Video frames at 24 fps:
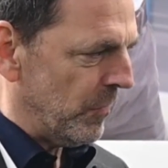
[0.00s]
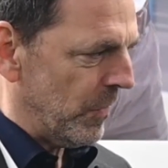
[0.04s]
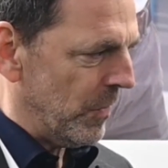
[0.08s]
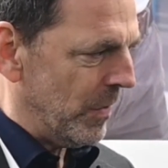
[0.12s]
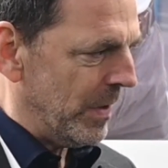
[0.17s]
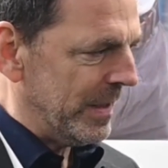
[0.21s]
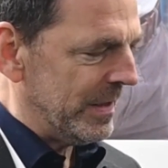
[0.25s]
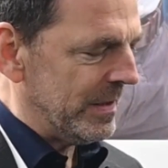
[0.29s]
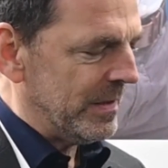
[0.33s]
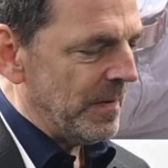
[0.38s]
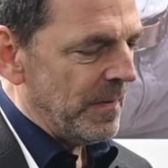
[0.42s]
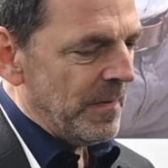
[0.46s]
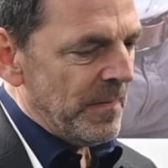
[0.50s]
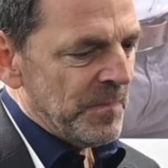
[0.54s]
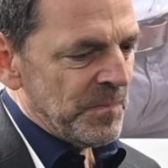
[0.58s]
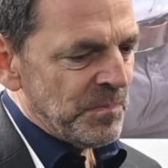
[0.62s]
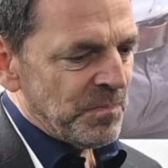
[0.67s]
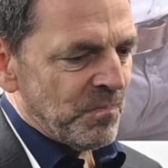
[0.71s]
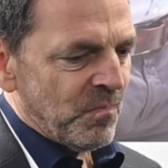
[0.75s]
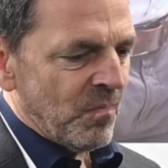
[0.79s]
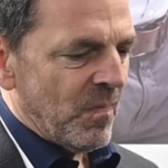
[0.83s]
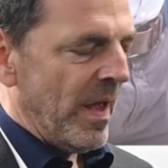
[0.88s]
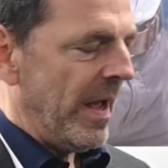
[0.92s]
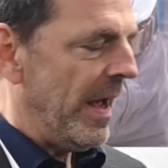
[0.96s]
fluid
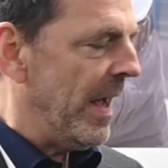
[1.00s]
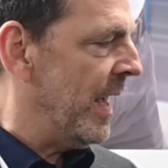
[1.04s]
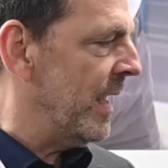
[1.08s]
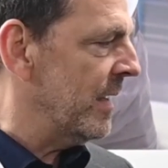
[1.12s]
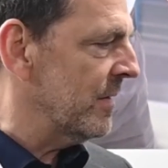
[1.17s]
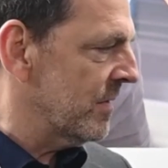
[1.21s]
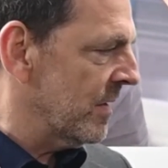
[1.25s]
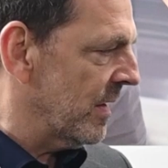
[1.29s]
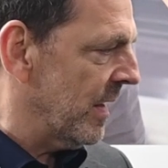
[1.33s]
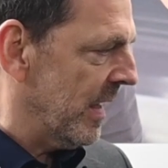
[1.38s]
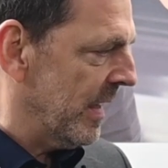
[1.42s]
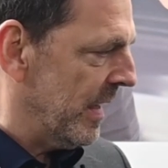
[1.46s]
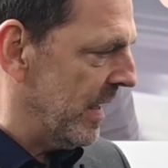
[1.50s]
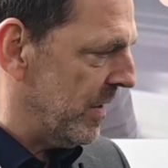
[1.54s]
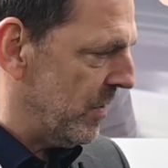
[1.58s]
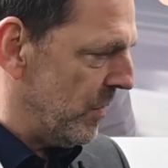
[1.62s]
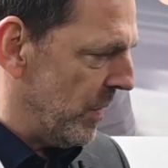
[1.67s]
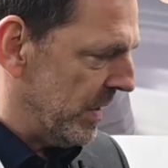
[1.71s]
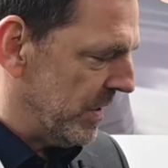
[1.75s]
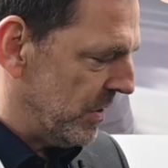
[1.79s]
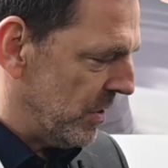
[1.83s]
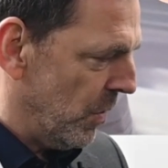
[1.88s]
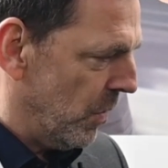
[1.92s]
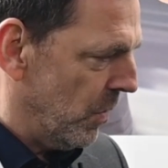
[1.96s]
and a
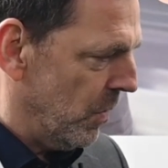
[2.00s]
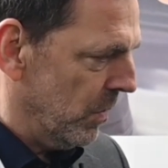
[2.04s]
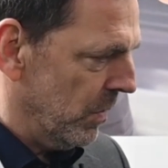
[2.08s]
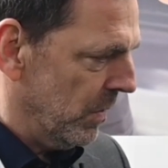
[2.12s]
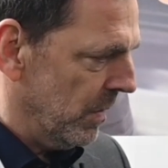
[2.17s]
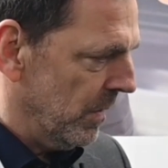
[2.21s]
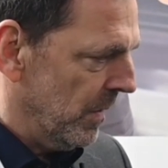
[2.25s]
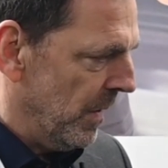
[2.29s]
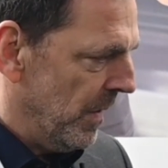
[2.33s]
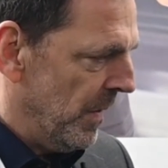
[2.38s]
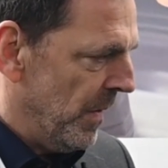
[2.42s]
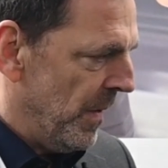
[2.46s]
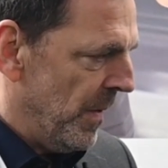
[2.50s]
liquid tool.